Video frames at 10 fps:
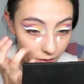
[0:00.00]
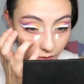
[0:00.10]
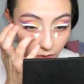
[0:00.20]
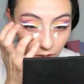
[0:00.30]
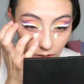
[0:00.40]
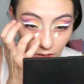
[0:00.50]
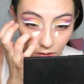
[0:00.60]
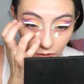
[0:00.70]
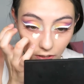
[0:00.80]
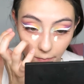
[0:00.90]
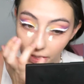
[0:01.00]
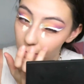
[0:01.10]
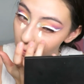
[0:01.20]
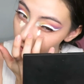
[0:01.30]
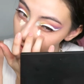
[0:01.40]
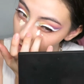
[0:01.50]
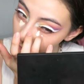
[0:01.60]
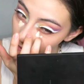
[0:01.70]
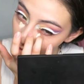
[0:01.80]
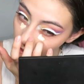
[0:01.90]
feels just as creamy, maybe a
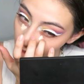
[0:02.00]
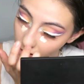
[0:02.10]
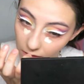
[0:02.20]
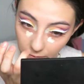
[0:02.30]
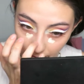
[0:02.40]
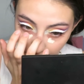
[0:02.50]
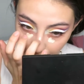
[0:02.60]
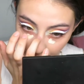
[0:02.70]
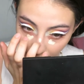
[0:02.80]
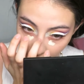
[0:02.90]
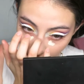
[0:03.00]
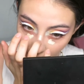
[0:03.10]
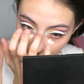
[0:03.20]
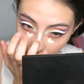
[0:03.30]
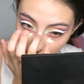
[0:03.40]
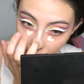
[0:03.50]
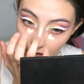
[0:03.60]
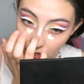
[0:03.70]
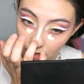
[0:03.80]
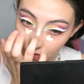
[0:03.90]
little bit thicker, but
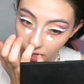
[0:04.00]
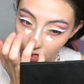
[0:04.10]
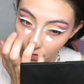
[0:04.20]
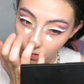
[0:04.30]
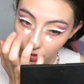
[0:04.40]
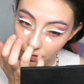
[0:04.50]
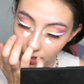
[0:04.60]
nothing we can't work